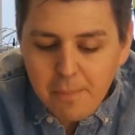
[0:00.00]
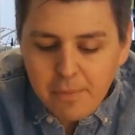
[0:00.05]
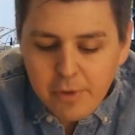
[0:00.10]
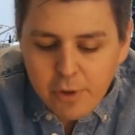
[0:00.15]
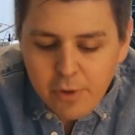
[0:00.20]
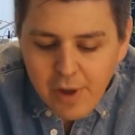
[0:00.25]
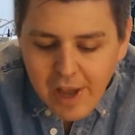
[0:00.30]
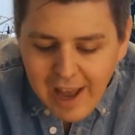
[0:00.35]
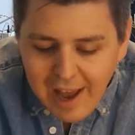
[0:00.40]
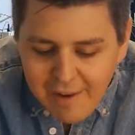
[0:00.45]

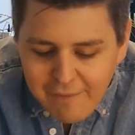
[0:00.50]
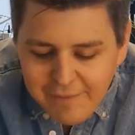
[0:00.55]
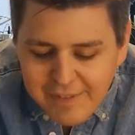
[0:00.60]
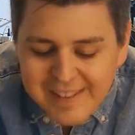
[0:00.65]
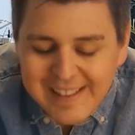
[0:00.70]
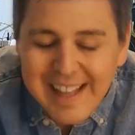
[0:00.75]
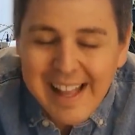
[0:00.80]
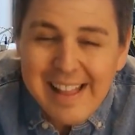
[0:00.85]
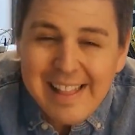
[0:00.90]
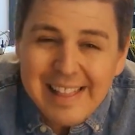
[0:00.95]
You have
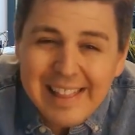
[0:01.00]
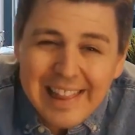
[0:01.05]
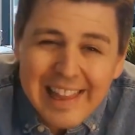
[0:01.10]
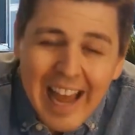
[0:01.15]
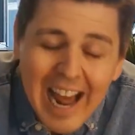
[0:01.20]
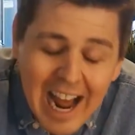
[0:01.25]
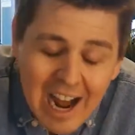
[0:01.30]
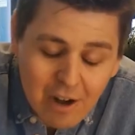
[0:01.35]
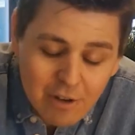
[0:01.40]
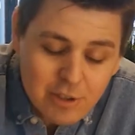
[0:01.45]

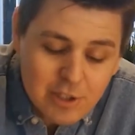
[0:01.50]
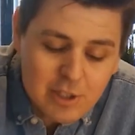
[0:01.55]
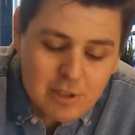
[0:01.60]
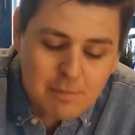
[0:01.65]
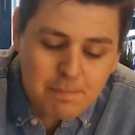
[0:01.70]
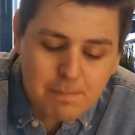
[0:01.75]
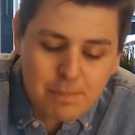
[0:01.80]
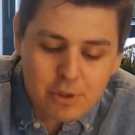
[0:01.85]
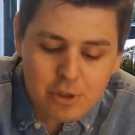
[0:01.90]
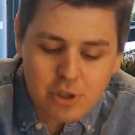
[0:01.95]

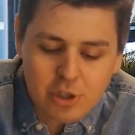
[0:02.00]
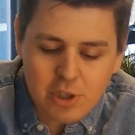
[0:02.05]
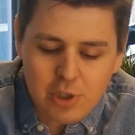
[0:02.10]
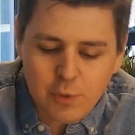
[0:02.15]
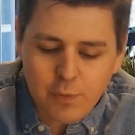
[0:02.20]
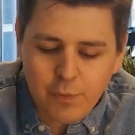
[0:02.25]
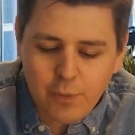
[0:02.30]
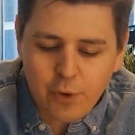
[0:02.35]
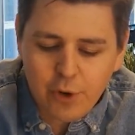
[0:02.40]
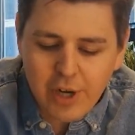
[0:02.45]
10,000 pushes
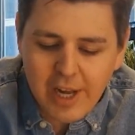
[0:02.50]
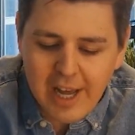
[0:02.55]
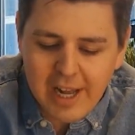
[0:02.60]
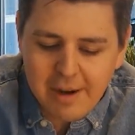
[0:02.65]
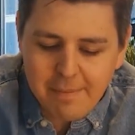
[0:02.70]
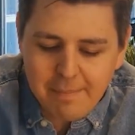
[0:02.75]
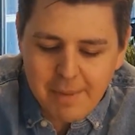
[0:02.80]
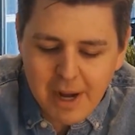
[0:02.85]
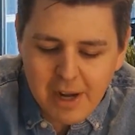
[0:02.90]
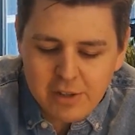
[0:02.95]
for that
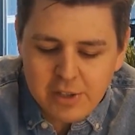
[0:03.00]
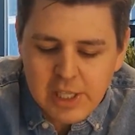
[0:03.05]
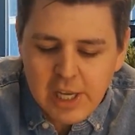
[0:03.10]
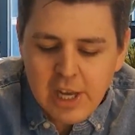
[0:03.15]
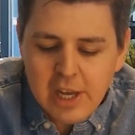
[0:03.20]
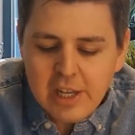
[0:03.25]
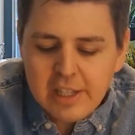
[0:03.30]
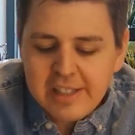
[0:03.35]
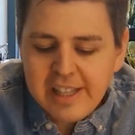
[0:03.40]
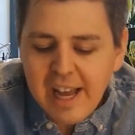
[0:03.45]
amount,
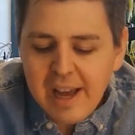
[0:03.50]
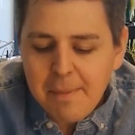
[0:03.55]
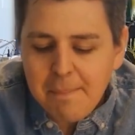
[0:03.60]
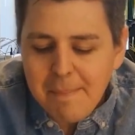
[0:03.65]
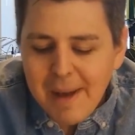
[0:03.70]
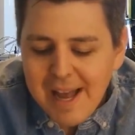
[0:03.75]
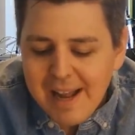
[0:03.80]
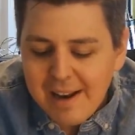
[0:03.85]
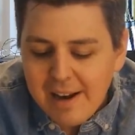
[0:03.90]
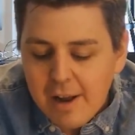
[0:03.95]
the
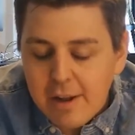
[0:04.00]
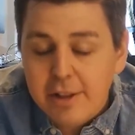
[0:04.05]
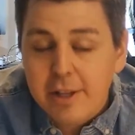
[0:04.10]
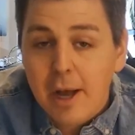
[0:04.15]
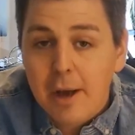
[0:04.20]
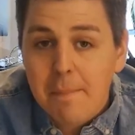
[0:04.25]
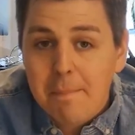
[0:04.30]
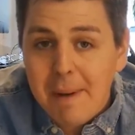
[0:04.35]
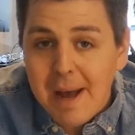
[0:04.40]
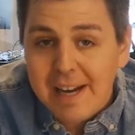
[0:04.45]

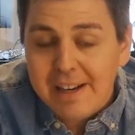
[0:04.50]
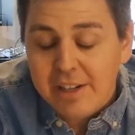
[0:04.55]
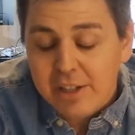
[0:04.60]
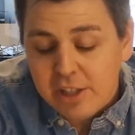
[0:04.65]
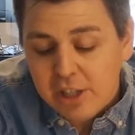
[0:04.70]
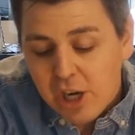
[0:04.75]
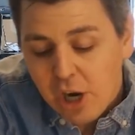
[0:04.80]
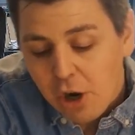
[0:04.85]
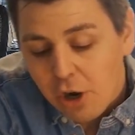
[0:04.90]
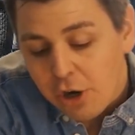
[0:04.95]
abandoned
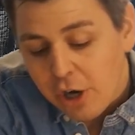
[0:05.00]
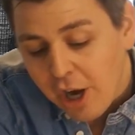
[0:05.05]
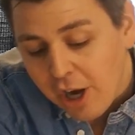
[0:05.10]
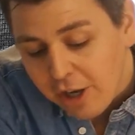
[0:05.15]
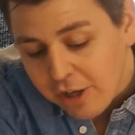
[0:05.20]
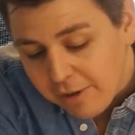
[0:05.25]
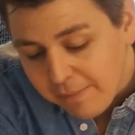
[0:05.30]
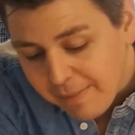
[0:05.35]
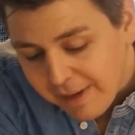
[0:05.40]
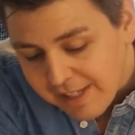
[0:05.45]
cart
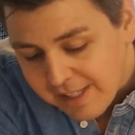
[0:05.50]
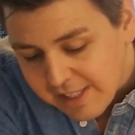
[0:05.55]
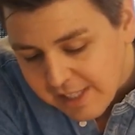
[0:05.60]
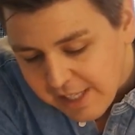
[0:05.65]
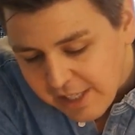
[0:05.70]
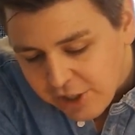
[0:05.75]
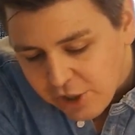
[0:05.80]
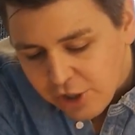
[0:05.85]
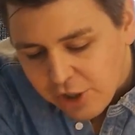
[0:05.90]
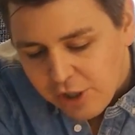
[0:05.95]

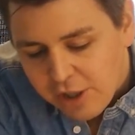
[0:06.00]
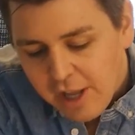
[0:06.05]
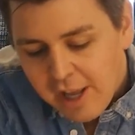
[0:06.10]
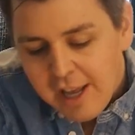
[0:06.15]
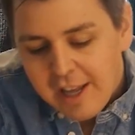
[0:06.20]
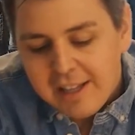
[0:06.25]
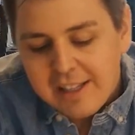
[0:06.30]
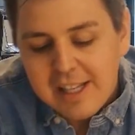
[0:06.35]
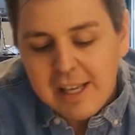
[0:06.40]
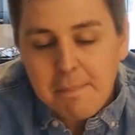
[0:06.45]
automation,
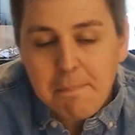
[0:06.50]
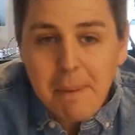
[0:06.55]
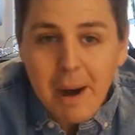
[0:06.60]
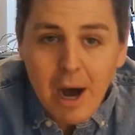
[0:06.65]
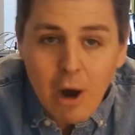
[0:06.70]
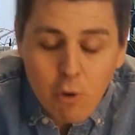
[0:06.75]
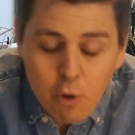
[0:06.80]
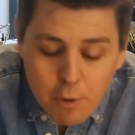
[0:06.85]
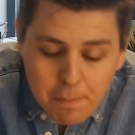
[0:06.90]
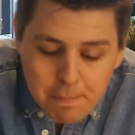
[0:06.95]
the
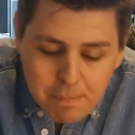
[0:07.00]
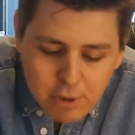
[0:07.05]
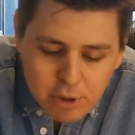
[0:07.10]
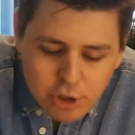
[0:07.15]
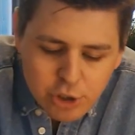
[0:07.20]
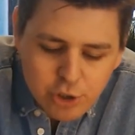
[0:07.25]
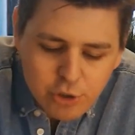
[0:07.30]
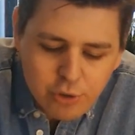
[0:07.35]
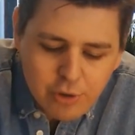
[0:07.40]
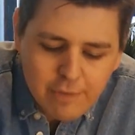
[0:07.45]
power push
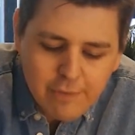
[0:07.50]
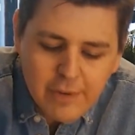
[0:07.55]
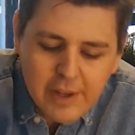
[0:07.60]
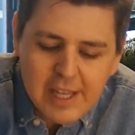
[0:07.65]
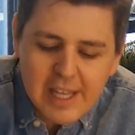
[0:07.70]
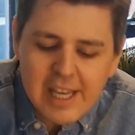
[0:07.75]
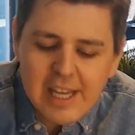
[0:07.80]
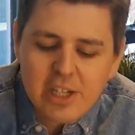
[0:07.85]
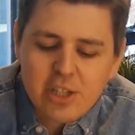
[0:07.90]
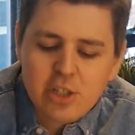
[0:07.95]

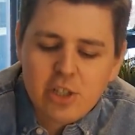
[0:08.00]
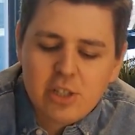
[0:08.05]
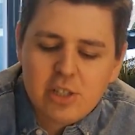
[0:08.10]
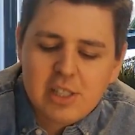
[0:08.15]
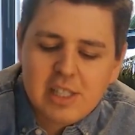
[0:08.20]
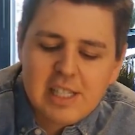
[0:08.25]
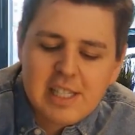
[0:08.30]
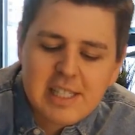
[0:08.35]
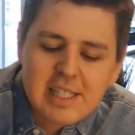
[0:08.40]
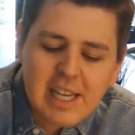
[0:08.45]
notifications,
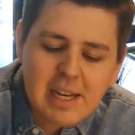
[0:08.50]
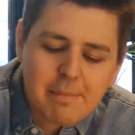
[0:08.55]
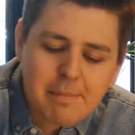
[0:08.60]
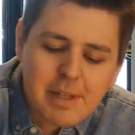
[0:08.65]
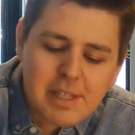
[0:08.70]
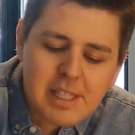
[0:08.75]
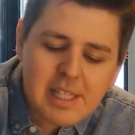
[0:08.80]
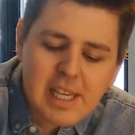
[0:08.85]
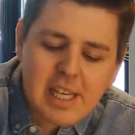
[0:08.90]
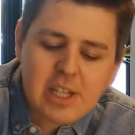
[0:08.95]
the
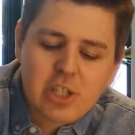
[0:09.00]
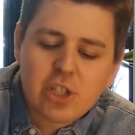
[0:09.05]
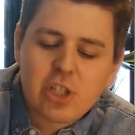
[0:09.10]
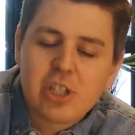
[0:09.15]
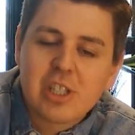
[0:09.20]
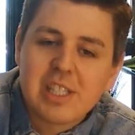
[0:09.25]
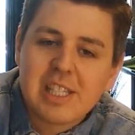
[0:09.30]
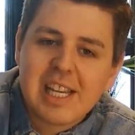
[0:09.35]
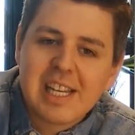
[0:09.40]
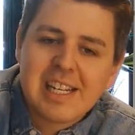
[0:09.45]

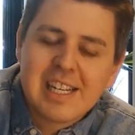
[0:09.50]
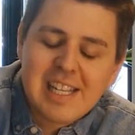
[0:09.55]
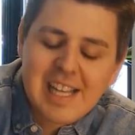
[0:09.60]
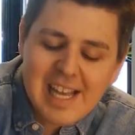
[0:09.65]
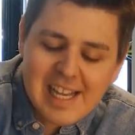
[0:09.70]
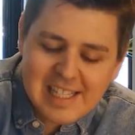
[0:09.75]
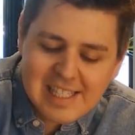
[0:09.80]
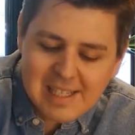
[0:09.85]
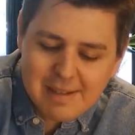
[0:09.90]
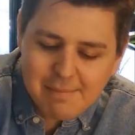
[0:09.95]
segmentations, and the
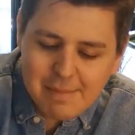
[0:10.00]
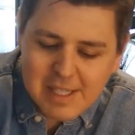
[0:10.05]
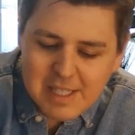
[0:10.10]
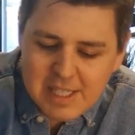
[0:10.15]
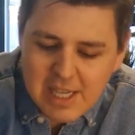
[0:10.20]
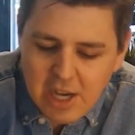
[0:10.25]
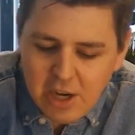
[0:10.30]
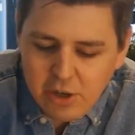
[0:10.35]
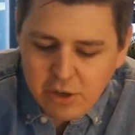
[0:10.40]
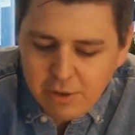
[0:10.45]
SMS
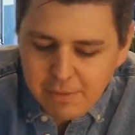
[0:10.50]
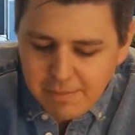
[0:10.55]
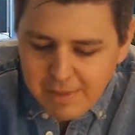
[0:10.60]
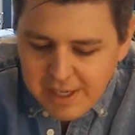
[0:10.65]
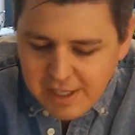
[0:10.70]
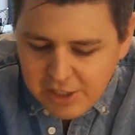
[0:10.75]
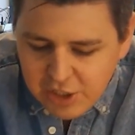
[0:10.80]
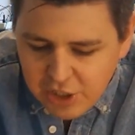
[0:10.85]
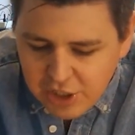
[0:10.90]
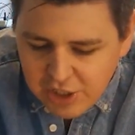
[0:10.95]

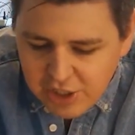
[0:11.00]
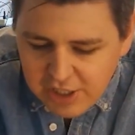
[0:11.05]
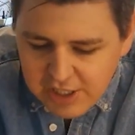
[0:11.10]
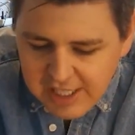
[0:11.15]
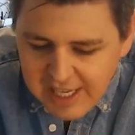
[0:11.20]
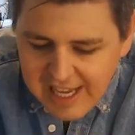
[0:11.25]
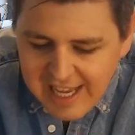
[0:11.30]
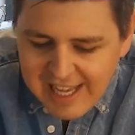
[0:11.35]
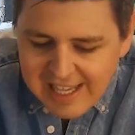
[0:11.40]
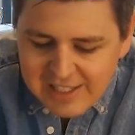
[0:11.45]
automations
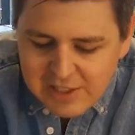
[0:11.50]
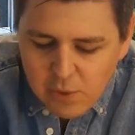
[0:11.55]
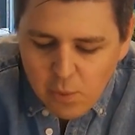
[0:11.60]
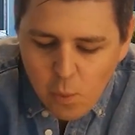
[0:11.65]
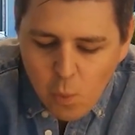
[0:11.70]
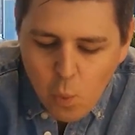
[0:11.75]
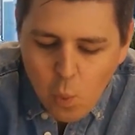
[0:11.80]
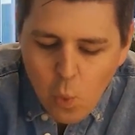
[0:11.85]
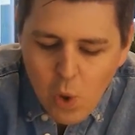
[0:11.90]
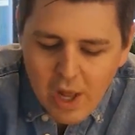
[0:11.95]
as
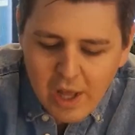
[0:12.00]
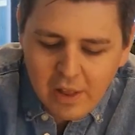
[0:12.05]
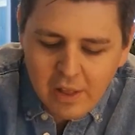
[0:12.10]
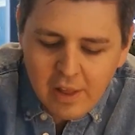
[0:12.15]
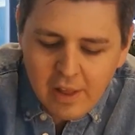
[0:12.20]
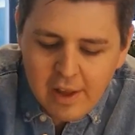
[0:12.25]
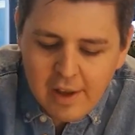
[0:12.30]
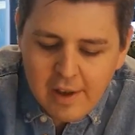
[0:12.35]
well.